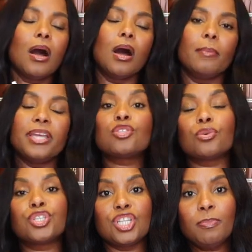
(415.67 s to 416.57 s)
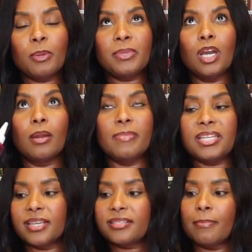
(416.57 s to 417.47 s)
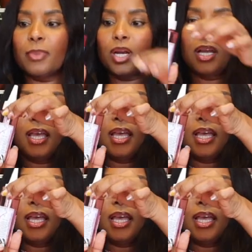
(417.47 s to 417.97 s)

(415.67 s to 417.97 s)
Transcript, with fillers: And so she put me on mid-December.